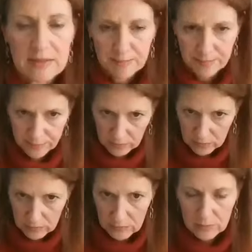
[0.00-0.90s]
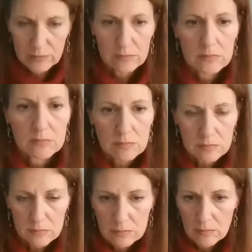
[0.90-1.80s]
So then you see more of the
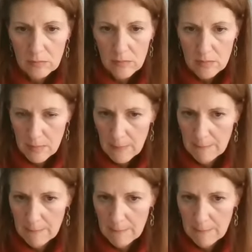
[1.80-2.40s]
outdoor space we have.